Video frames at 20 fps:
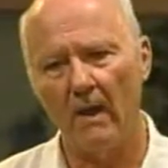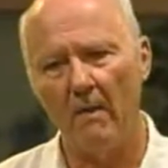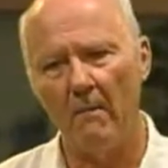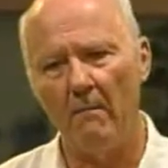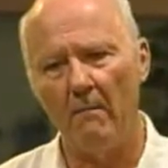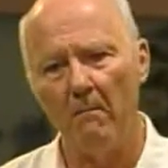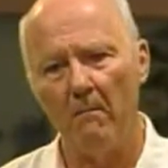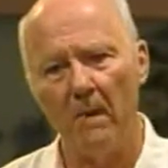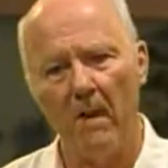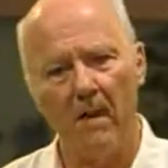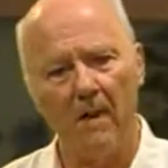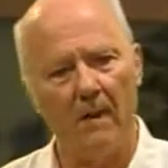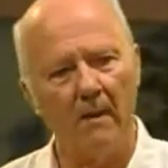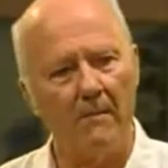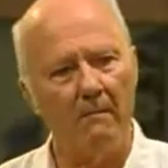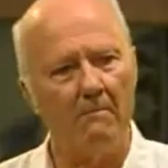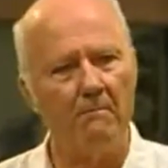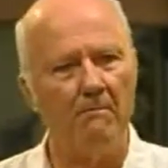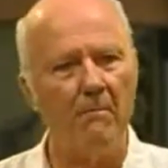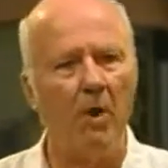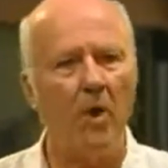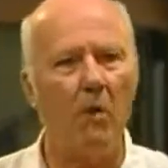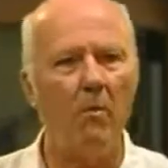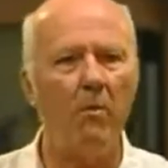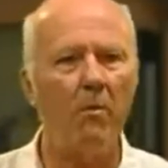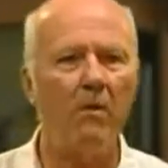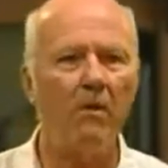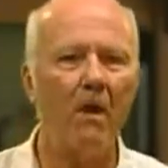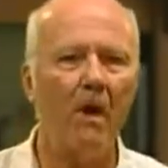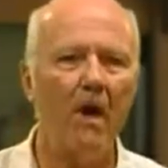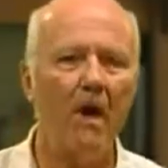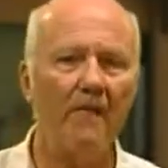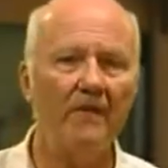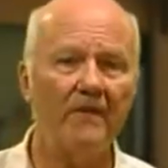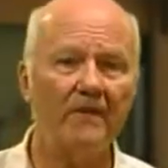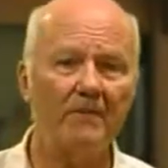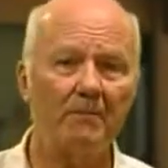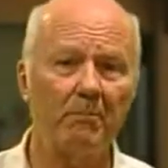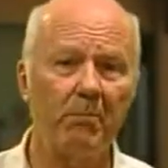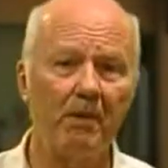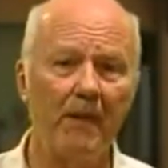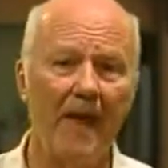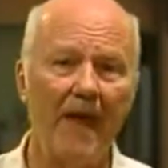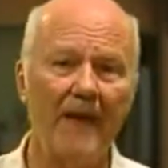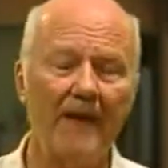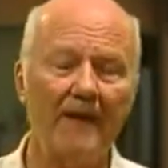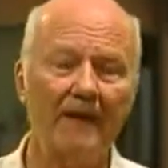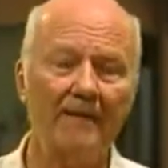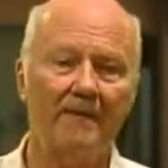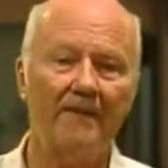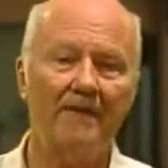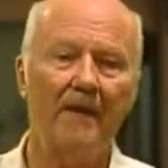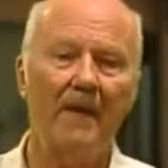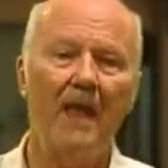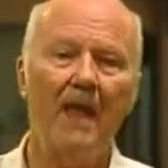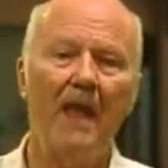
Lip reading: mobile on this planet,